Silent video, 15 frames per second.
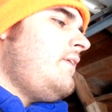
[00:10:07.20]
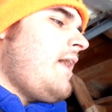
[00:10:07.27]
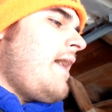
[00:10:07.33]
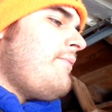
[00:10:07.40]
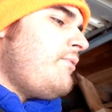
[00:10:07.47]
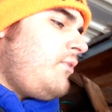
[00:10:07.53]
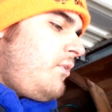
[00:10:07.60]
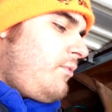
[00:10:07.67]

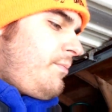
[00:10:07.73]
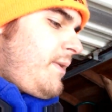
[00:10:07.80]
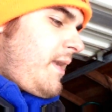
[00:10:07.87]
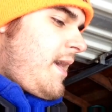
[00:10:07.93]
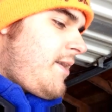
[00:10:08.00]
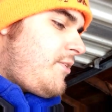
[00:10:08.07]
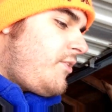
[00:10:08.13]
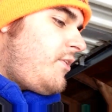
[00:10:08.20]
Absolute
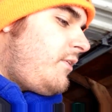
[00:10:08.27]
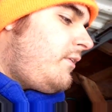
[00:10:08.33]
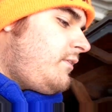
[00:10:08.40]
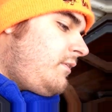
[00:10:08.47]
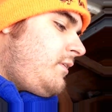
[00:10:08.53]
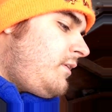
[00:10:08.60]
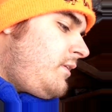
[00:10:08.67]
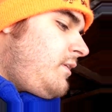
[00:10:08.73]
BS.
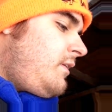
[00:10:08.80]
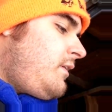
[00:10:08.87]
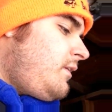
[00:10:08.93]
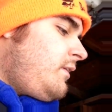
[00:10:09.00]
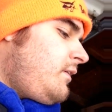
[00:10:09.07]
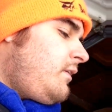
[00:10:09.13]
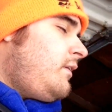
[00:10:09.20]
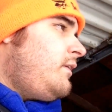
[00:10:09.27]

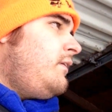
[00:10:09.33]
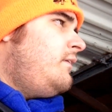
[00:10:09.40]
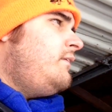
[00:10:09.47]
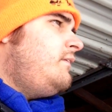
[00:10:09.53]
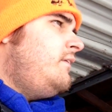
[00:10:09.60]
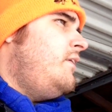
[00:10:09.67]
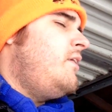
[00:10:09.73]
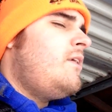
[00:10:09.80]

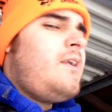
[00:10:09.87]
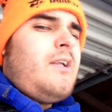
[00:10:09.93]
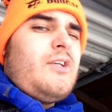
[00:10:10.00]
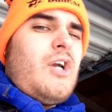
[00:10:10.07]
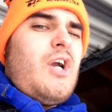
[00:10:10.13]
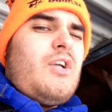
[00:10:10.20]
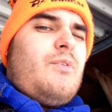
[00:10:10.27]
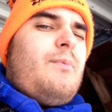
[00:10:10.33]
You're gonna
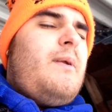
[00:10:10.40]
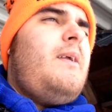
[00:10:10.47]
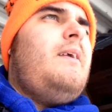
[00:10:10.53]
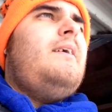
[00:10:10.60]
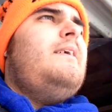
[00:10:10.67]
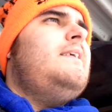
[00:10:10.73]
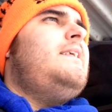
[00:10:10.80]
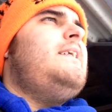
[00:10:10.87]
charge me
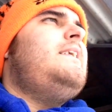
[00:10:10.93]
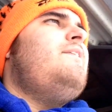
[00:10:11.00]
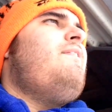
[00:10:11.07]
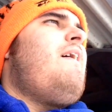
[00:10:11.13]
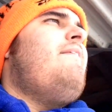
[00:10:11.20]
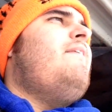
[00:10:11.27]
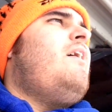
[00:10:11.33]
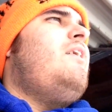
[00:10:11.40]

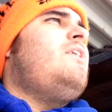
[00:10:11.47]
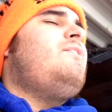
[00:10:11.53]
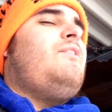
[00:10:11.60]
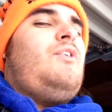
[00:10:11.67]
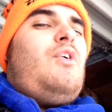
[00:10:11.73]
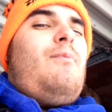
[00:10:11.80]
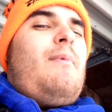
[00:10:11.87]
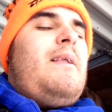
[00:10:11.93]
sixty-five dollars for
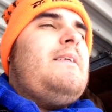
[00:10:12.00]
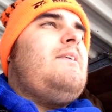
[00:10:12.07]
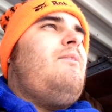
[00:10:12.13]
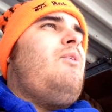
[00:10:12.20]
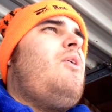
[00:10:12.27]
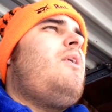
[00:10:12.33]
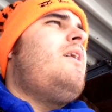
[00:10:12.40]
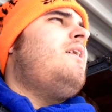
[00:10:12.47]
two minutes of
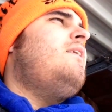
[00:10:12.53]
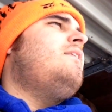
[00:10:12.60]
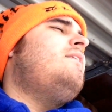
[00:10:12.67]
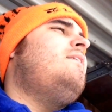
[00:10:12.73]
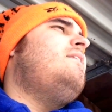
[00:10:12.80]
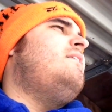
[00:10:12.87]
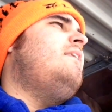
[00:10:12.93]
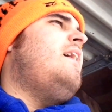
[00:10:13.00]
work?
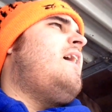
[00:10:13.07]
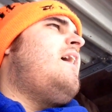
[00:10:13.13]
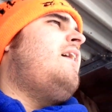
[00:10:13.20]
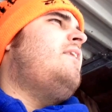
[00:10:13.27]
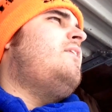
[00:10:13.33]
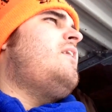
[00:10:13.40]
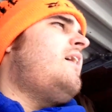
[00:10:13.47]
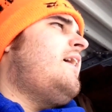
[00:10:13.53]
Yeah,
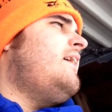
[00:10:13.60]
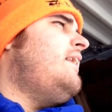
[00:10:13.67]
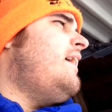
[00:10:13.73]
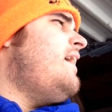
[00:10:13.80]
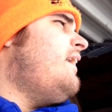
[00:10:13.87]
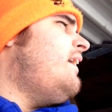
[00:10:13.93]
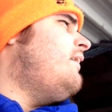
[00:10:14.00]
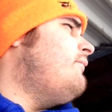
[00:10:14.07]
you're not getting
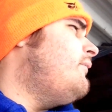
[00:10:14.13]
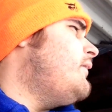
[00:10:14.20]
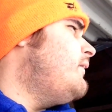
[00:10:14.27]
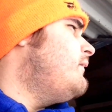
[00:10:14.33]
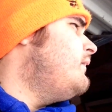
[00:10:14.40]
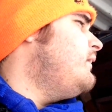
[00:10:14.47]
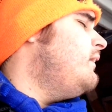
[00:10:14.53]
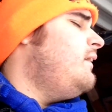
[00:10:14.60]
that out of me.
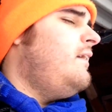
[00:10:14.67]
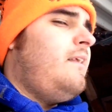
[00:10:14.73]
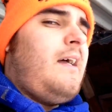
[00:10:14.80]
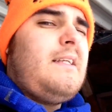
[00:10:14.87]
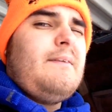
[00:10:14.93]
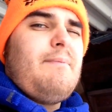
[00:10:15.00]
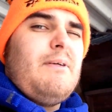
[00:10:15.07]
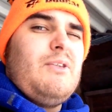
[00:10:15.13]

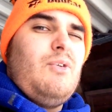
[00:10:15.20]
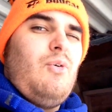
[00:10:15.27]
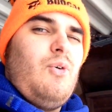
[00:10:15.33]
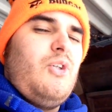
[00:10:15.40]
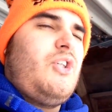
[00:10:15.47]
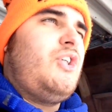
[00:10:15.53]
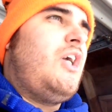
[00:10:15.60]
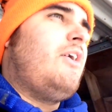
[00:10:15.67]
That's a bunch of
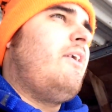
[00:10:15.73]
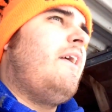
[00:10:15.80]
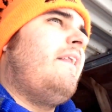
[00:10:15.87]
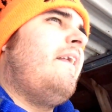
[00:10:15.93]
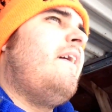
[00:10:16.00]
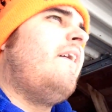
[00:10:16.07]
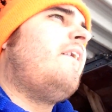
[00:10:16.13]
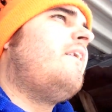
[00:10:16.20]
horse shit right
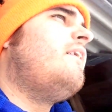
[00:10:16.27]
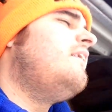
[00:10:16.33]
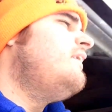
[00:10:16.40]
there.